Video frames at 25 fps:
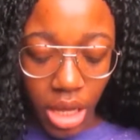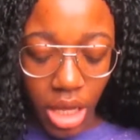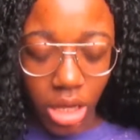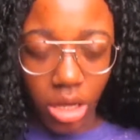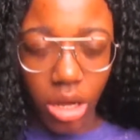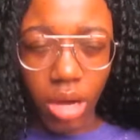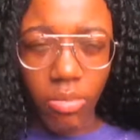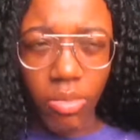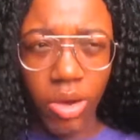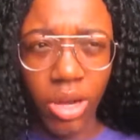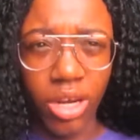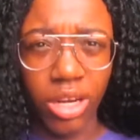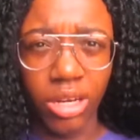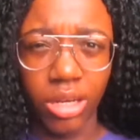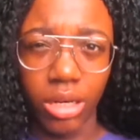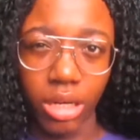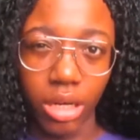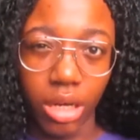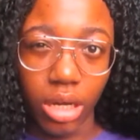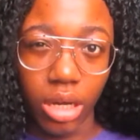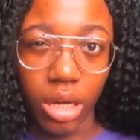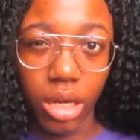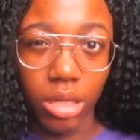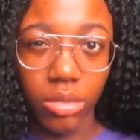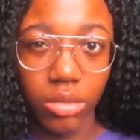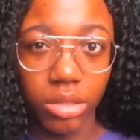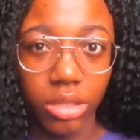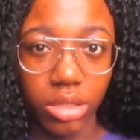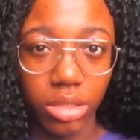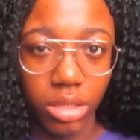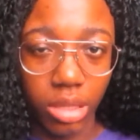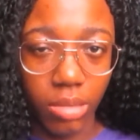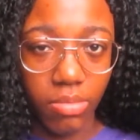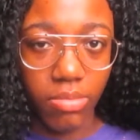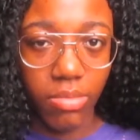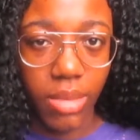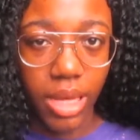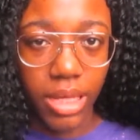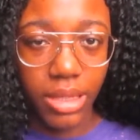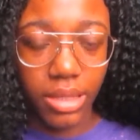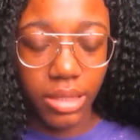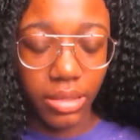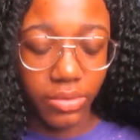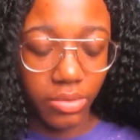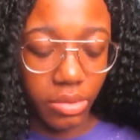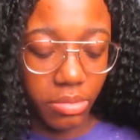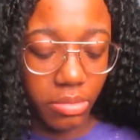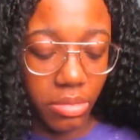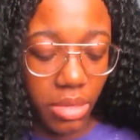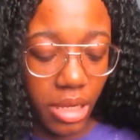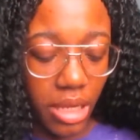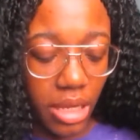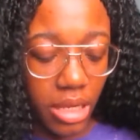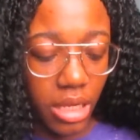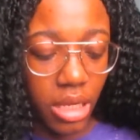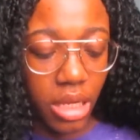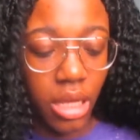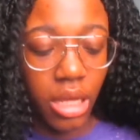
Got mine in a large, which is like massive on me,